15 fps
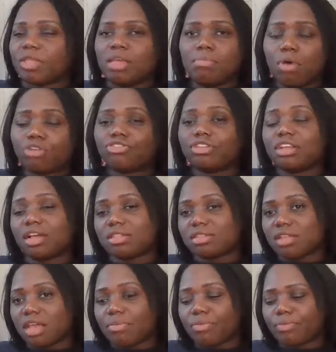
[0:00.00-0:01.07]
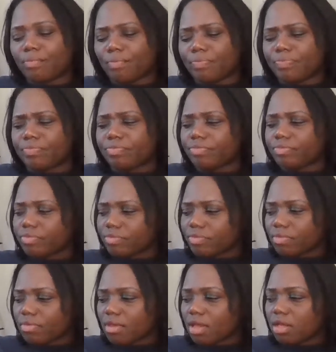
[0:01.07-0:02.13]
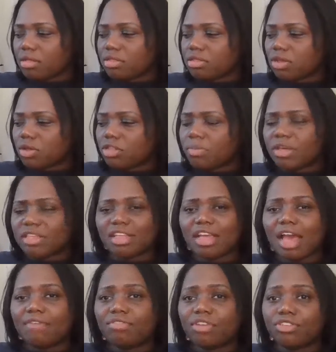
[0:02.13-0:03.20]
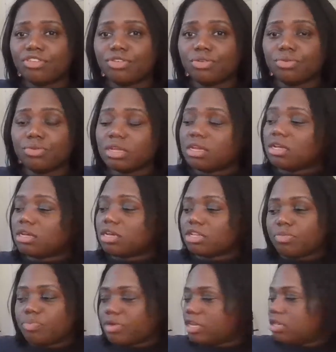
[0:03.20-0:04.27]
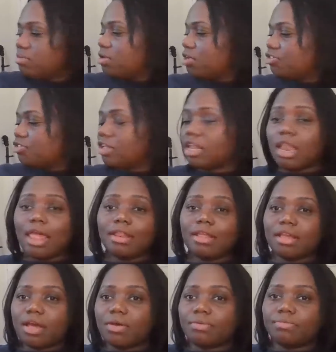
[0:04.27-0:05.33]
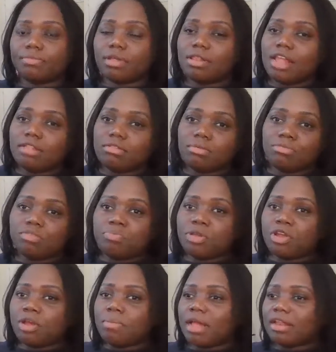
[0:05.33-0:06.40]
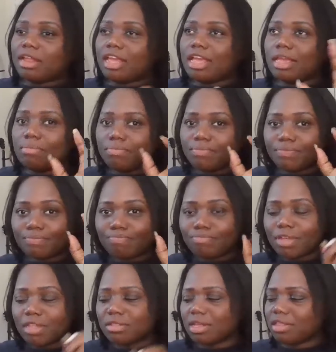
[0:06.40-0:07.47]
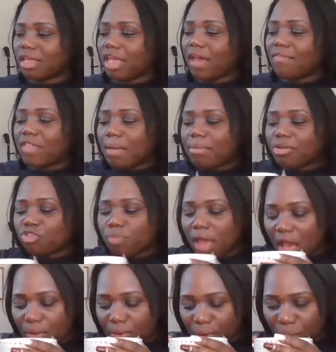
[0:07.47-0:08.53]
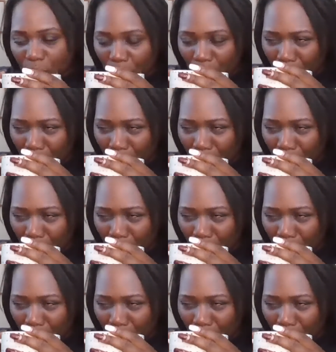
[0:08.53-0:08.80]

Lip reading: emotionally unstable. So the best thing I've learned to do is to pretty much let it go. Let them spare my name and think they have that much power.